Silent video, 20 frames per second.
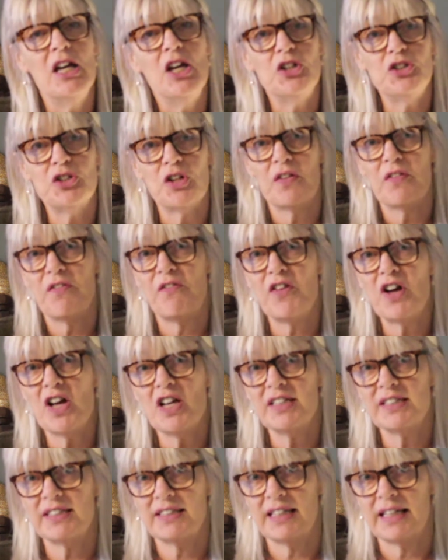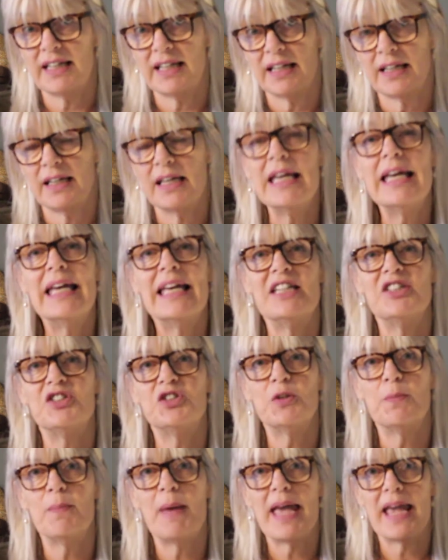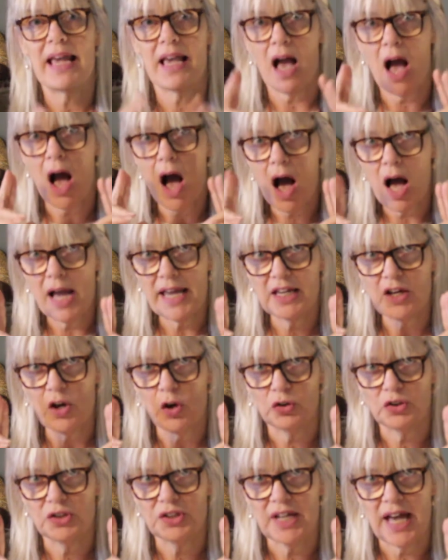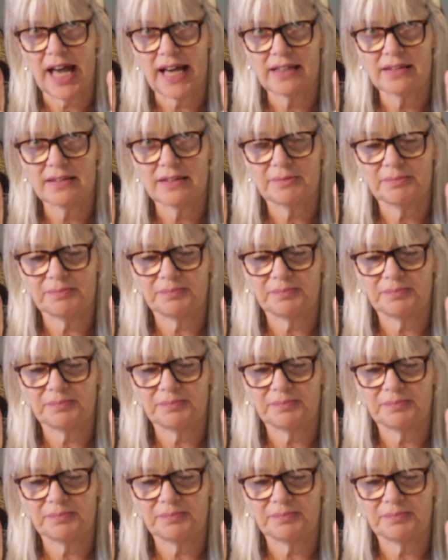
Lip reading: So the first thing is to make eye contact.